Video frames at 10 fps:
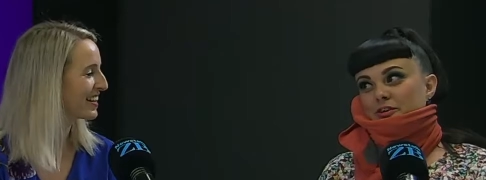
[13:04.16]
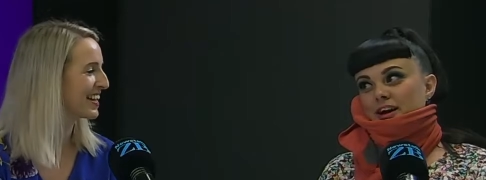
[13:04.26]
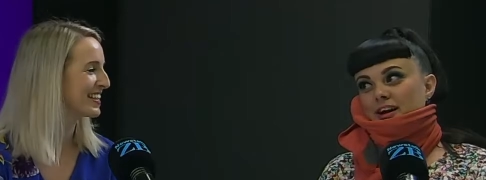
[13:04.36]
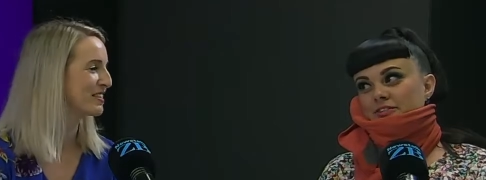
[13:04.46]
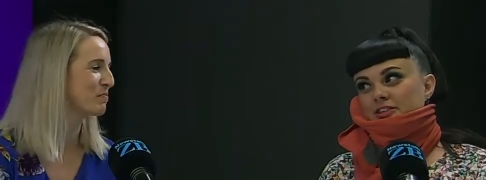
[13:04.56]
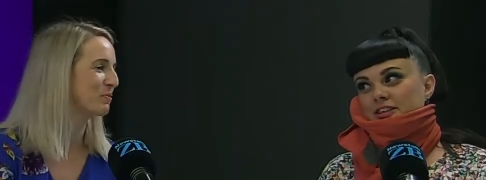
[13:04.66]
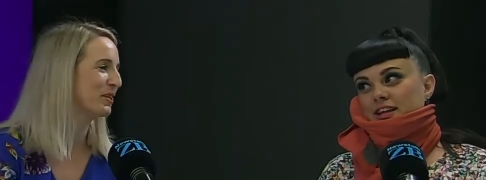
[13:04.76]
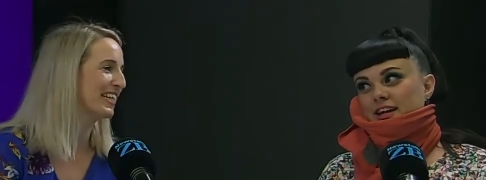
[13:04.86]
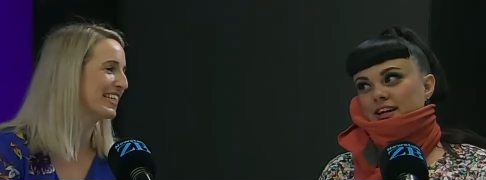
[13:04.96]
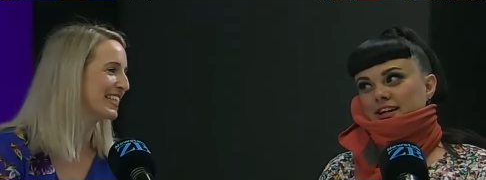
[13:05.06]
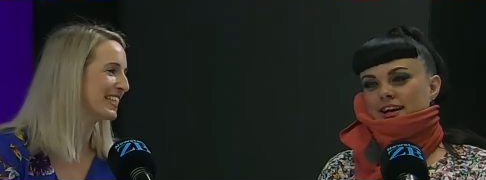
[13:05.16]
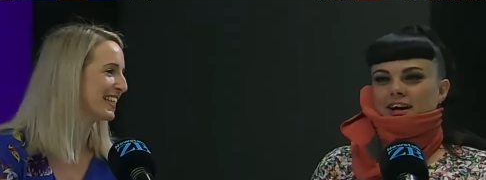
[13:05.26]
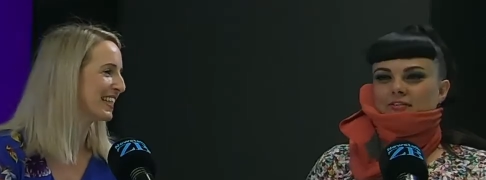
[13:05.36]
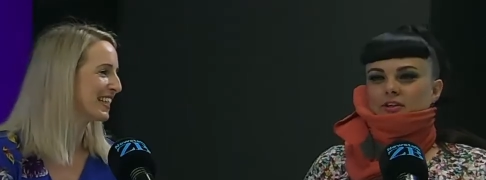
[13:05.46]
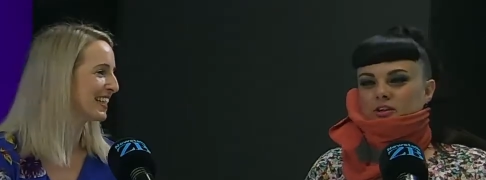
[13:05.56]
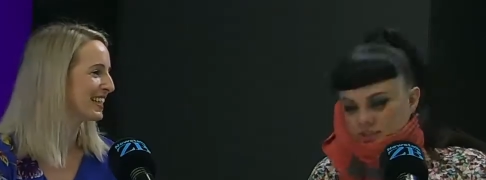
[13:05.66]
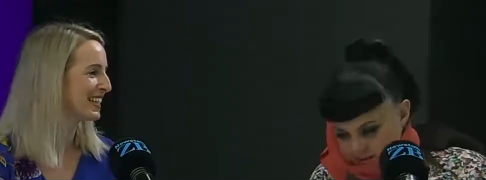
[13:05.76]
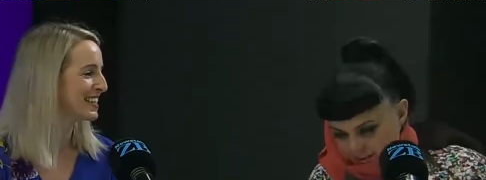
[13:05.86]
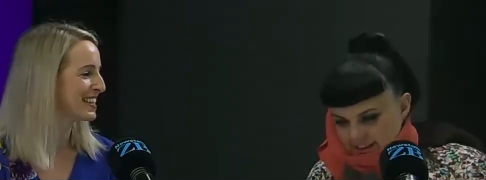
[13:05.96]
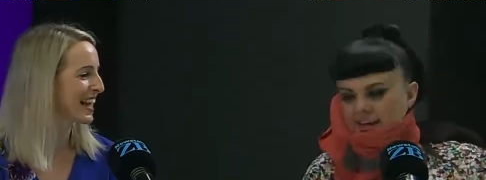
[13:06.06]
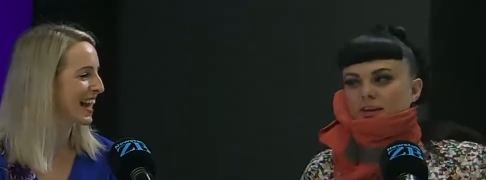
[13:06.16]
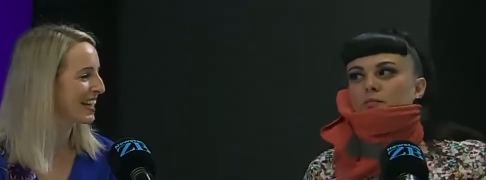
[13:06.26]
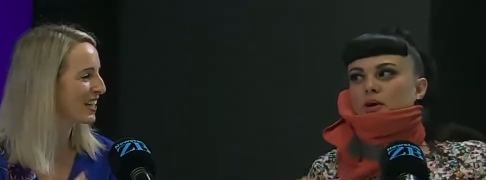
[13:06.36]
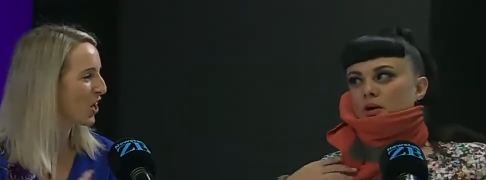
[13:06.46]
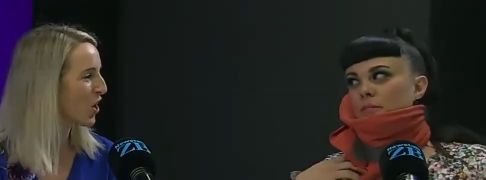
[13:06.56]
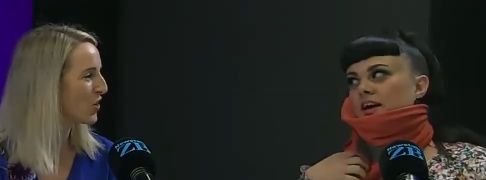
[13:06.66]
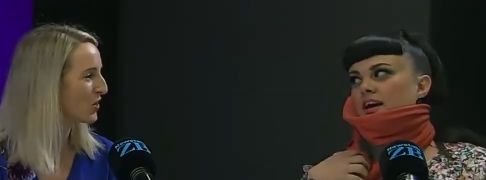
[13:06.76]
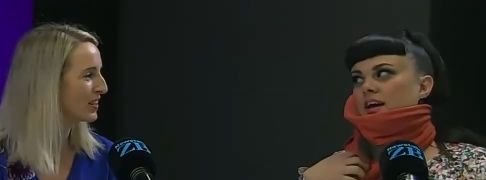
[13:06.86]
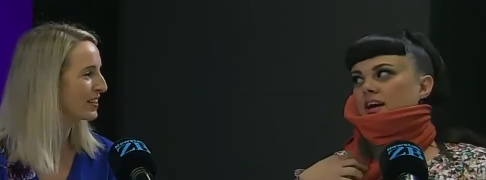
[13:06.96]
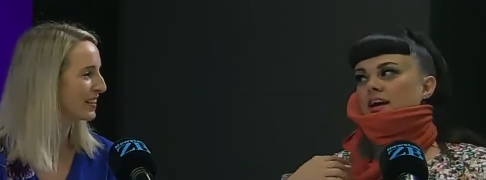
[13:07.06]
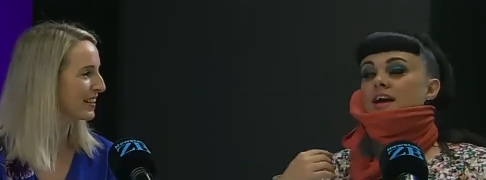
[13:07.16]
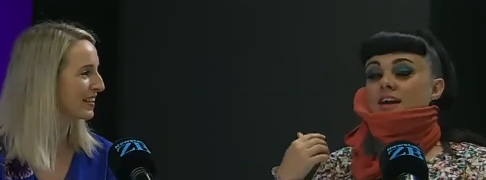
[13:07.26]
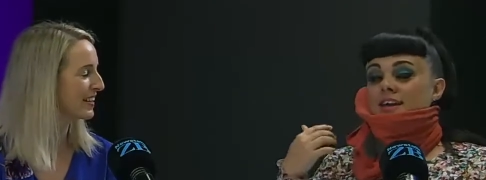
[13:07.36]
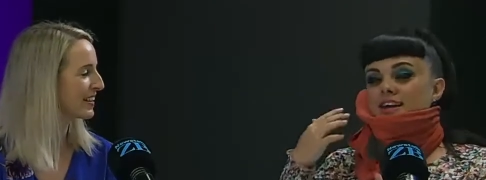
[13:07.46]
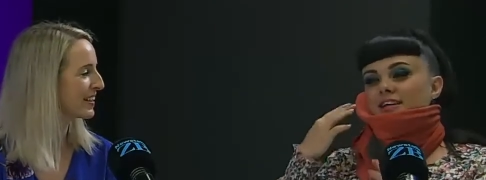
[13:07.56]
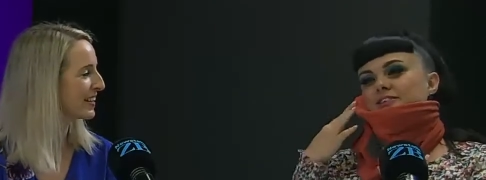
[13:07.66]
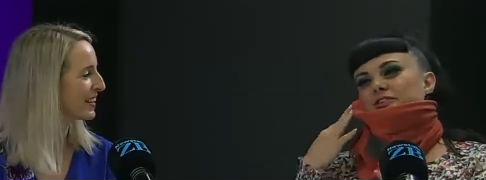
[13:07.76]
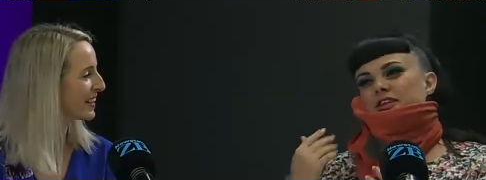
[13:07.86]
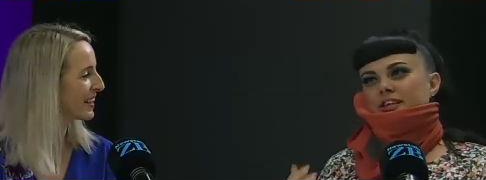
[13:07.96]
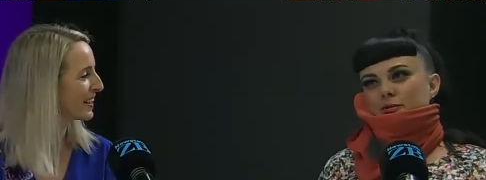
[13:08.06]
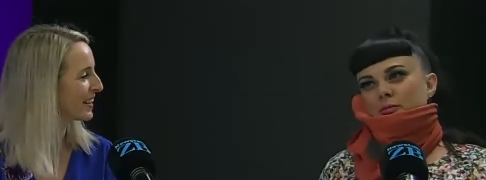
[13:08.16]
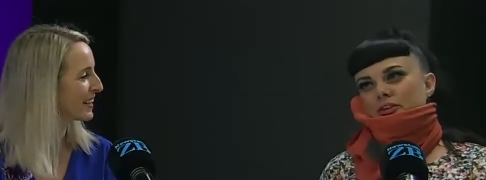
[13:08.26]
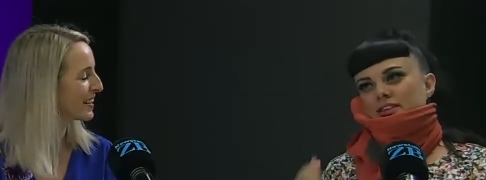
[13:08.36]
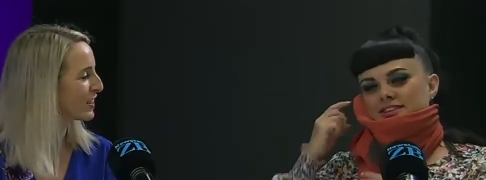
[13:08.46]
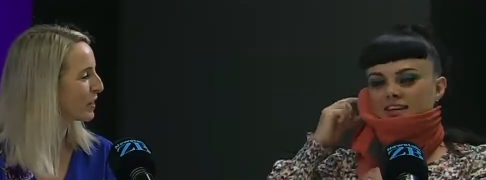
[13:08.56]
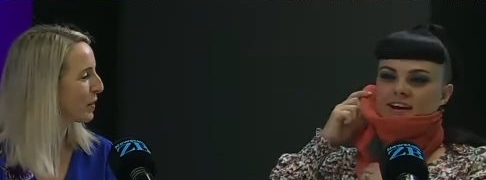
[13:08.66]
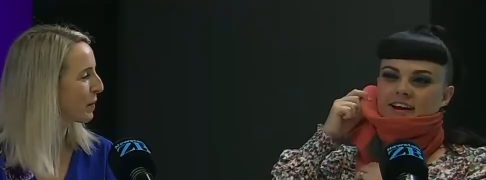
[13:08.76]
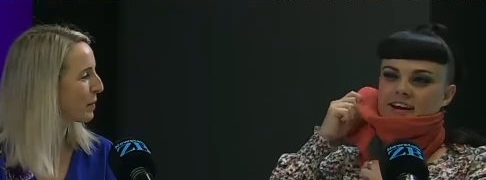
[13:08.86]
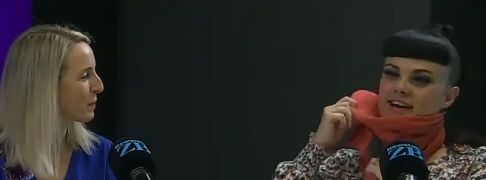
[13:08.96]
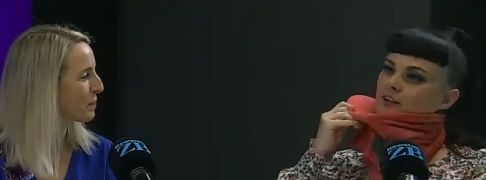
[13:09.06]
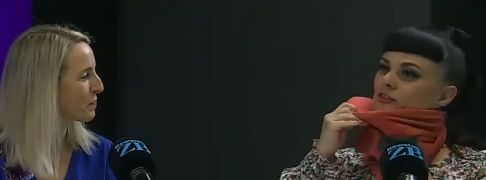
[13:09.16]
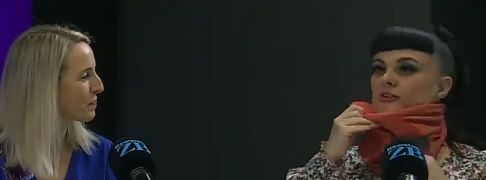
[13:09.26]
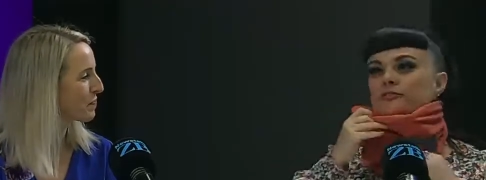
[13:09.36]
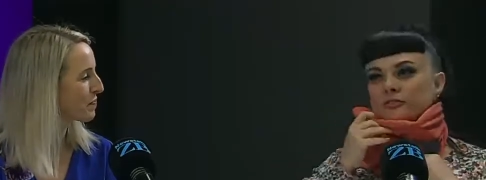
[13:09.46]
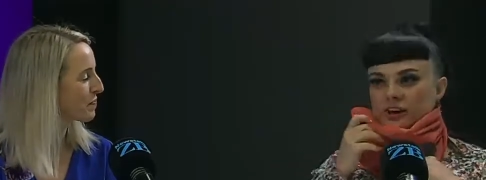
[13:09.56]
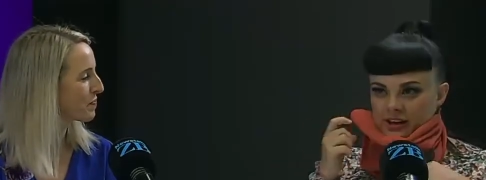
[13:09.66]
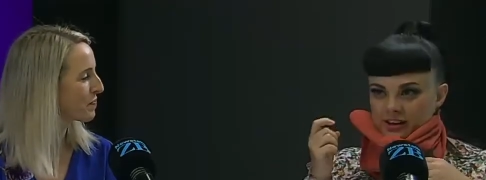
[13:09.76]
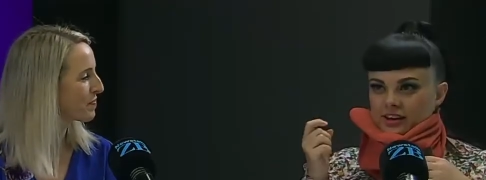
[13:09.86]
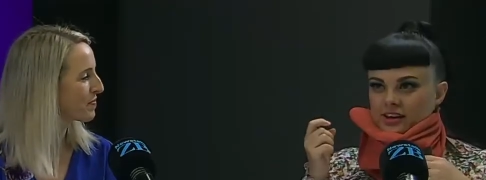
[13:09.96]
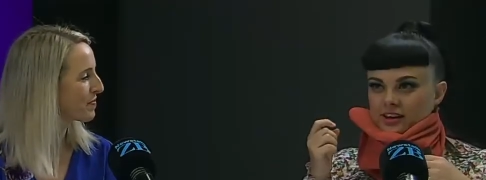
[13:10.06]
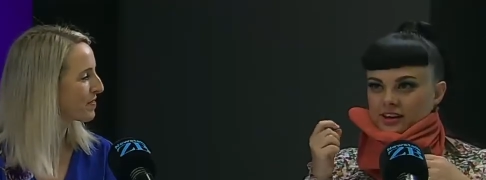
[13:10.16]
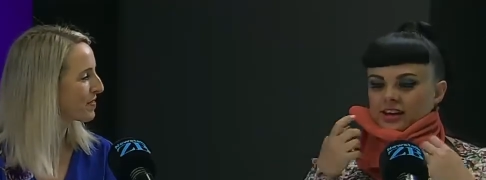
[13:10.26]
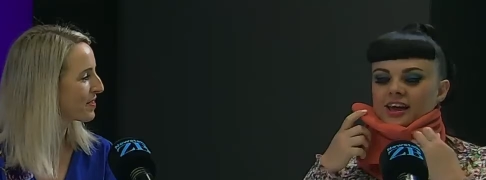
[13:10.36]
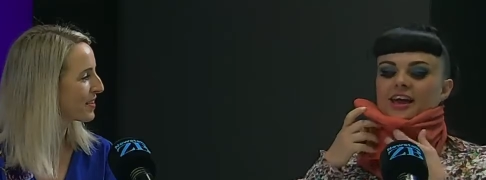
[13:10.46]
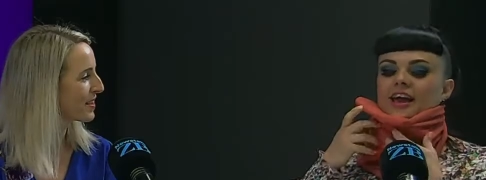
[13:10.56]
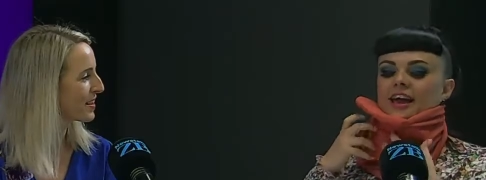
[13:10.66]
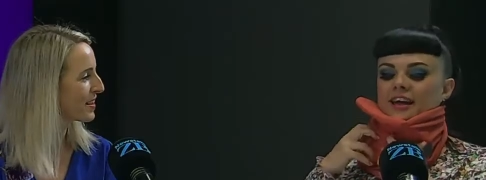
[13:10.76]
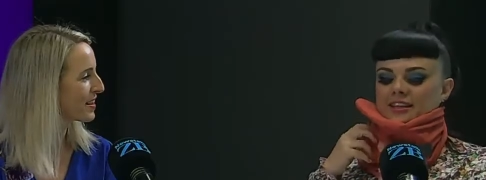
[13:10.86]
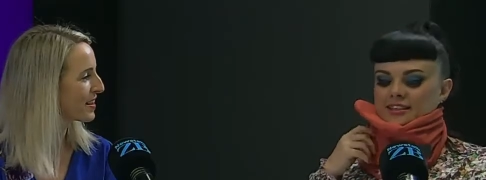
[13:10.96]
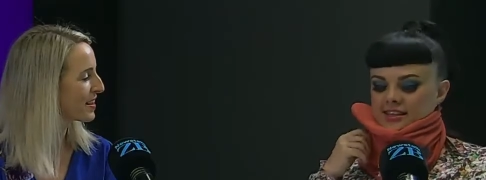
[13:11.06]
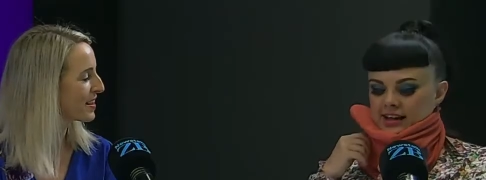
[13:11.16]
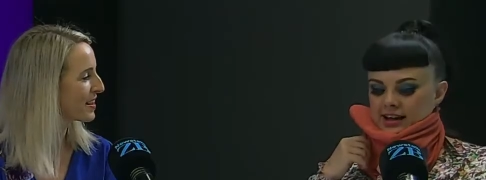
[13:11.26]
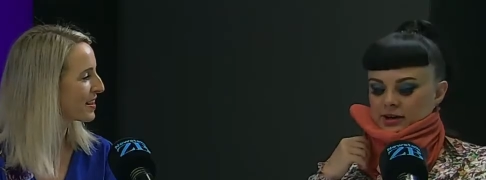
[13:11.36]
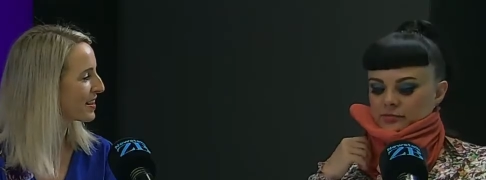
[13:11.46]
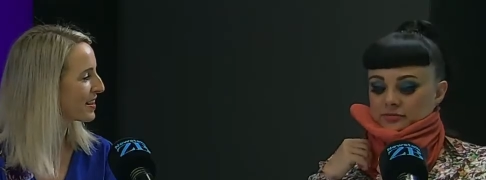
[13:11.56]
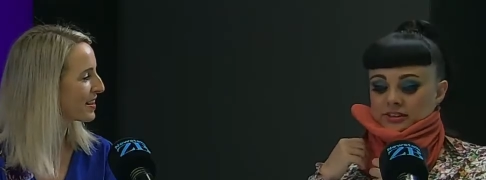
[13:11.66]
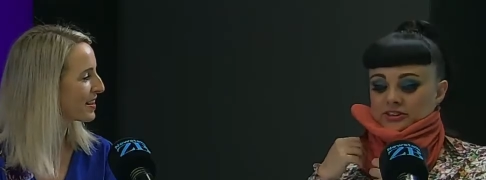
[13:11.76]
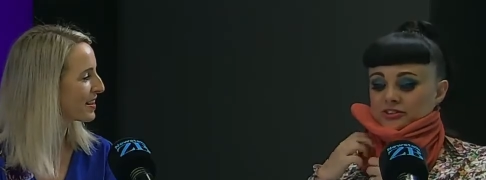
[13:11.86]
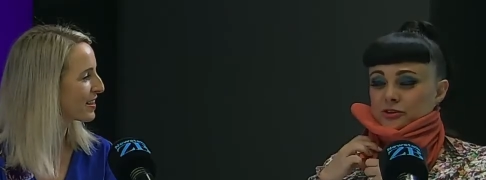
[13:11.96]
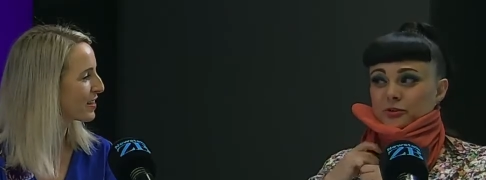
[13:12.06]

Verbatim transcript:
Speaker 1: you don't amazing. have to like have your like head, head, bobbing. Yeah. yeah, so you can either put on the side or on the front, and um, it just